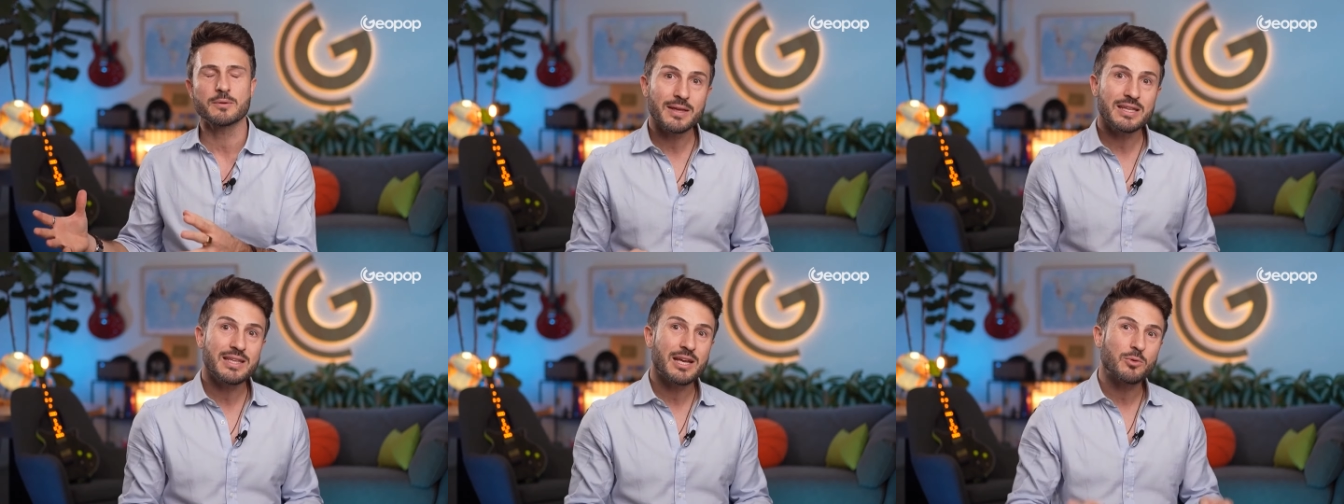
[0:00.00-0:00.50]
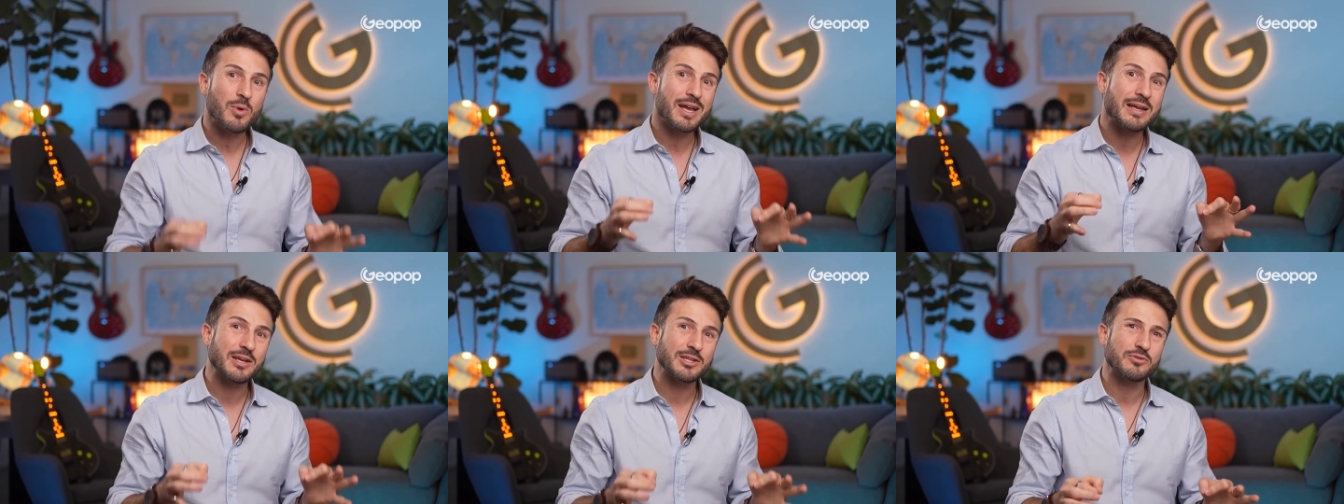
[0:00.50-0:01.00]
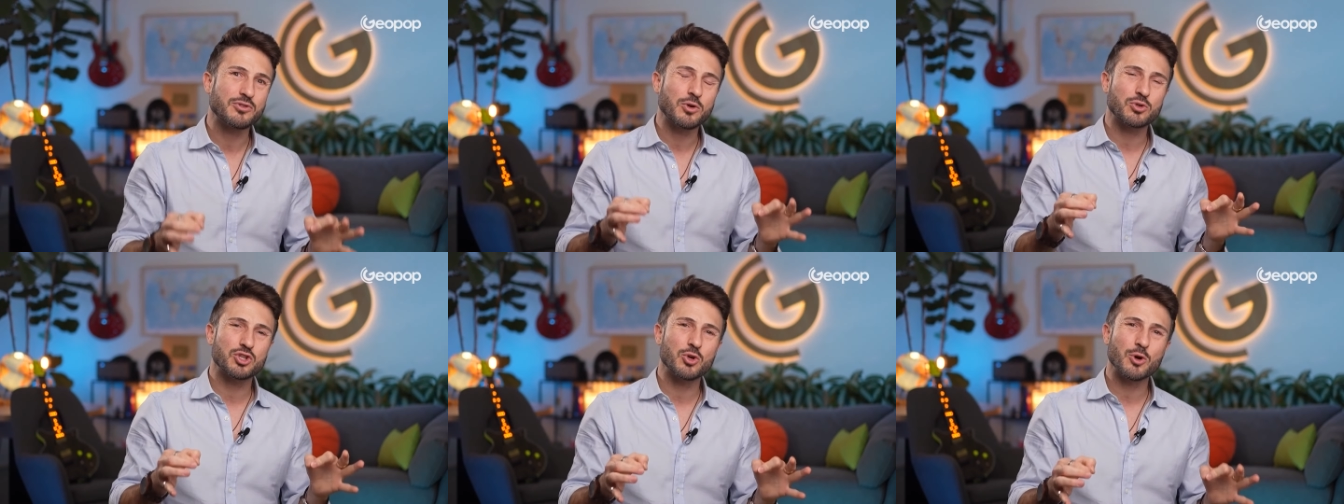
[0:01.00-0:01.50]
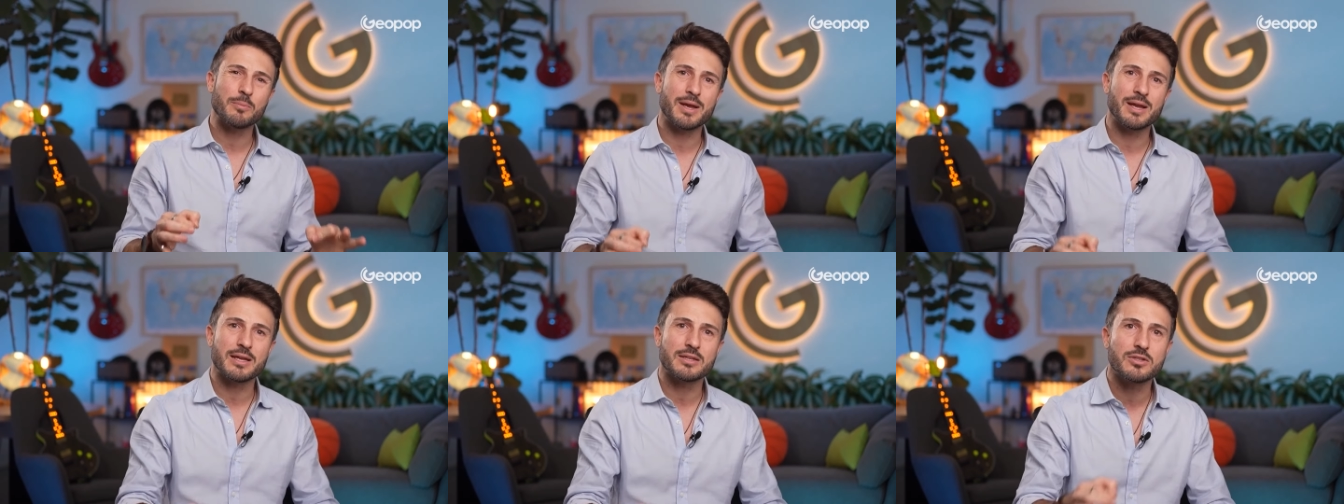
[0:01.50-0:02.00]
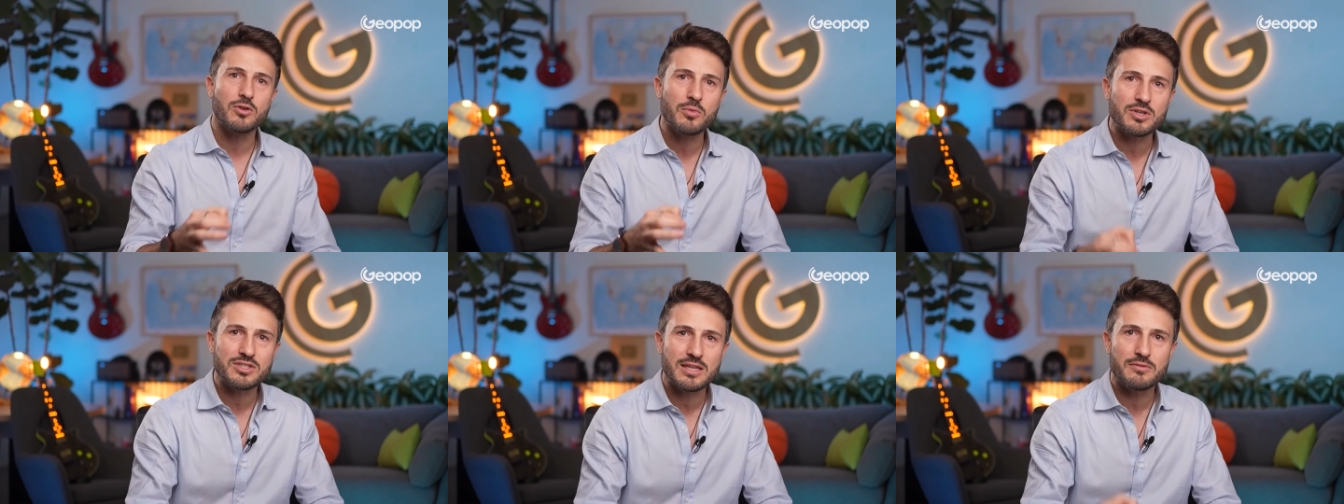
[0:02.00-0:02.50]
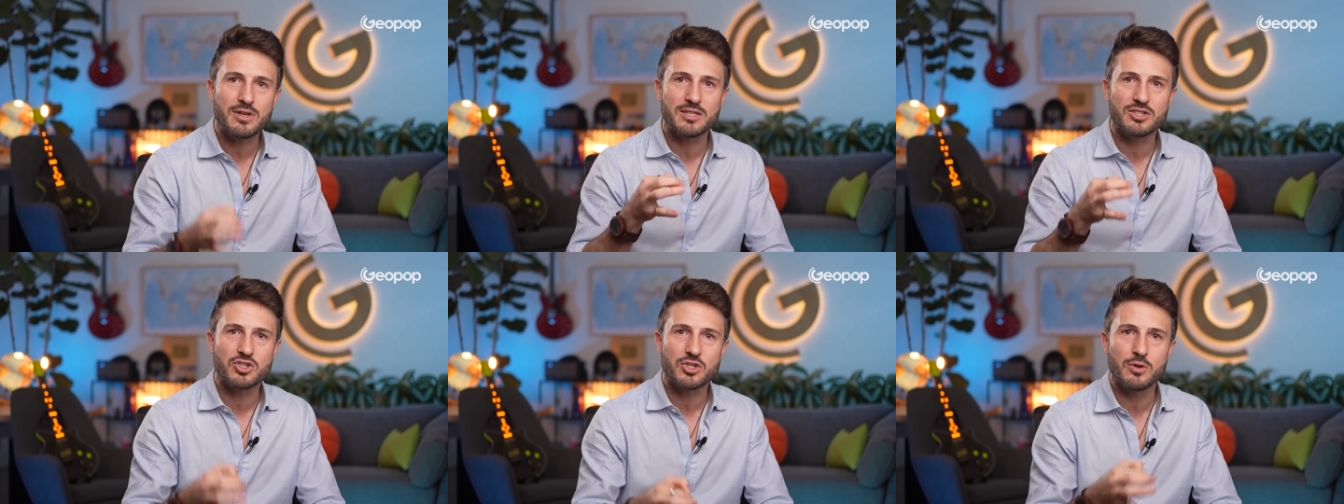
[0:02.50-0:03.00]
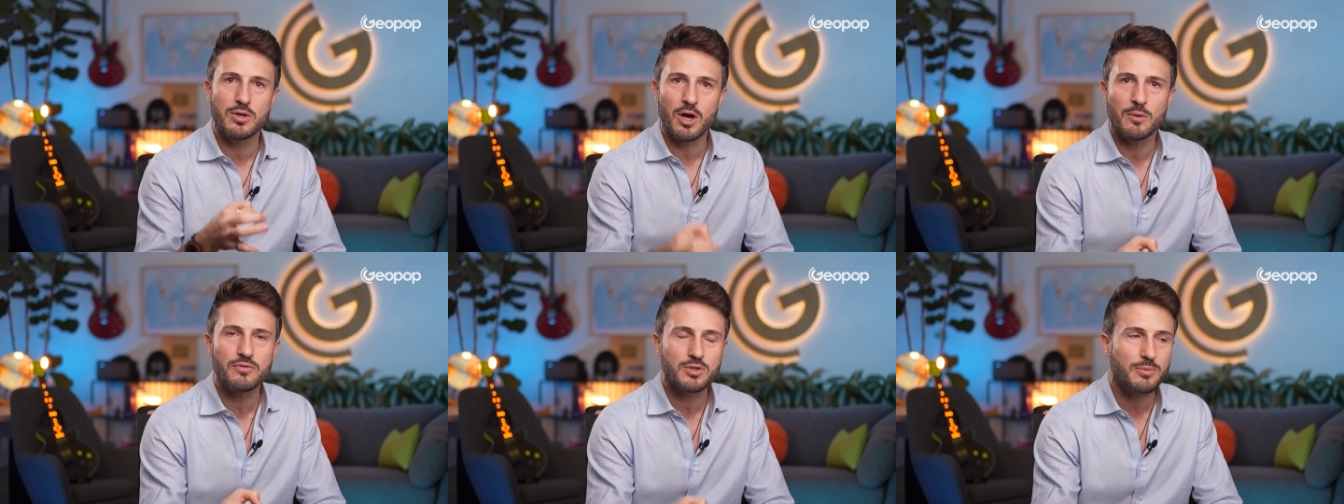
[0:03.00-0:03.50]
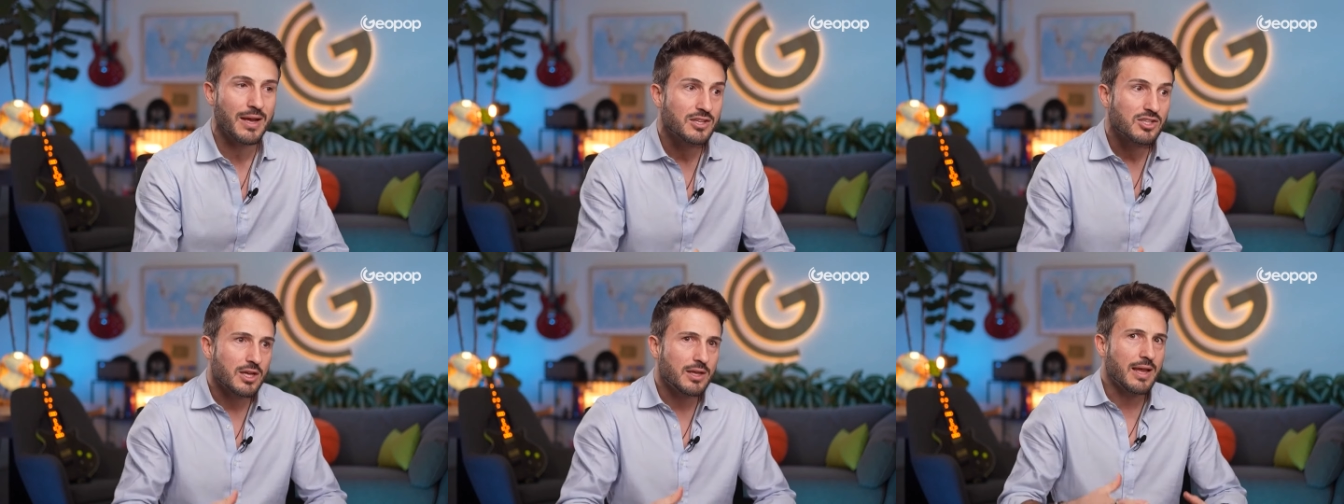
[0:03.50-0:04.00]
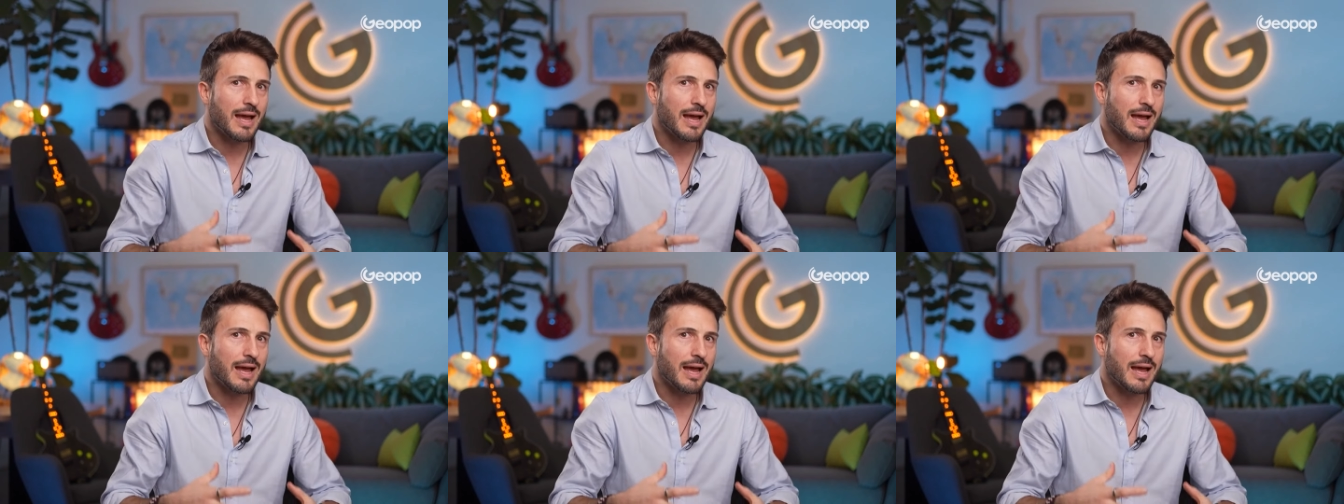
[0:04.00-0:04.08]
He then waited a few short minutes to receive additional confirmation,